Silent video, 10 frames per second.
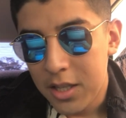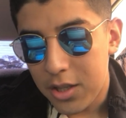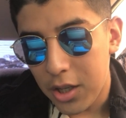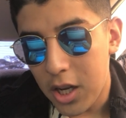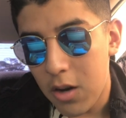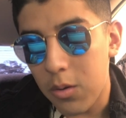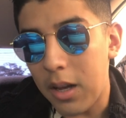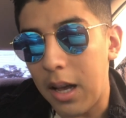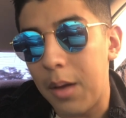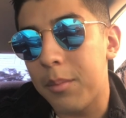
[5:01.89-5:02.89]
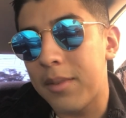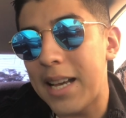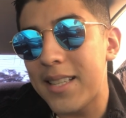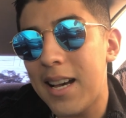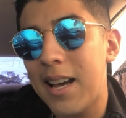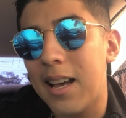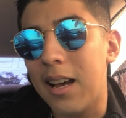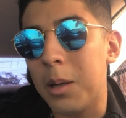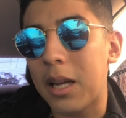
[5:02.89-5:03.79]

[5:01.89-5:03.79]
So, you know, that's not